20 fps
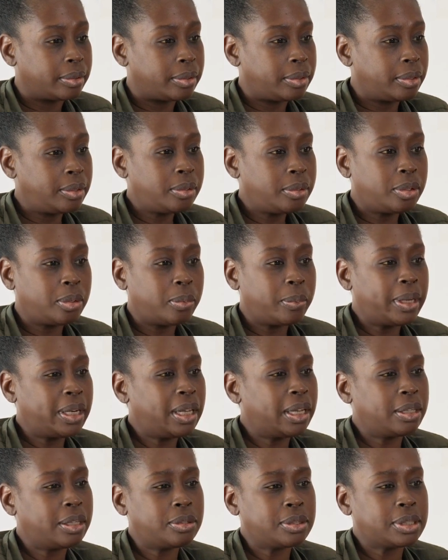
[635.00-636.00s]
you know, the way
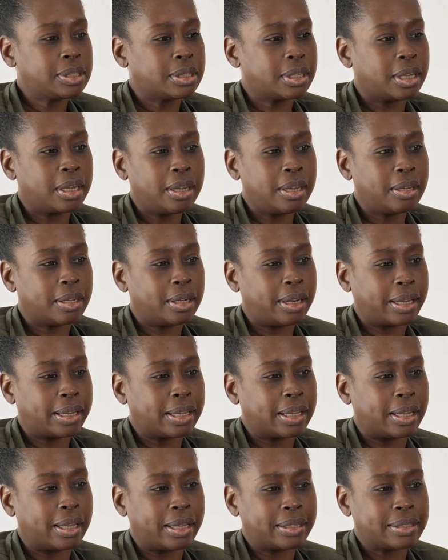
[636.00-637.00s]
they just care, like
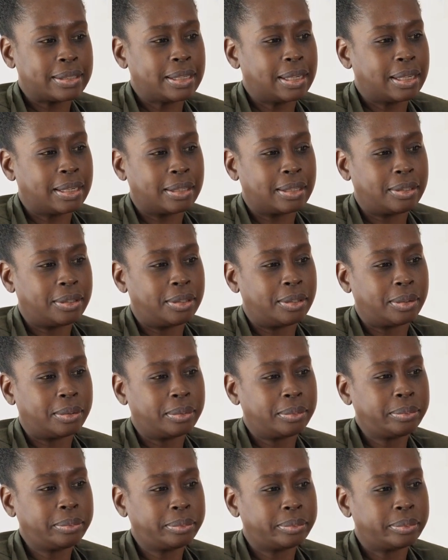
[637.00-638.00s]
I said, you
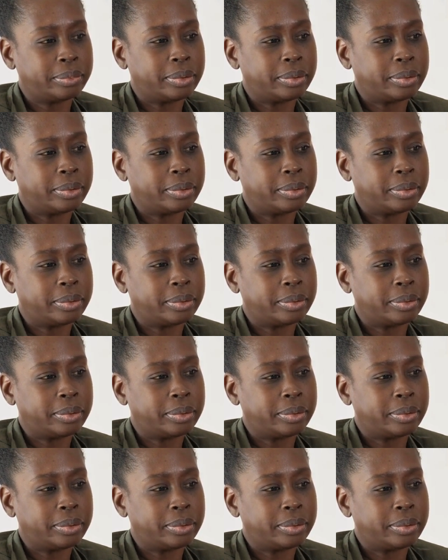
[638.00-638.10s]
know,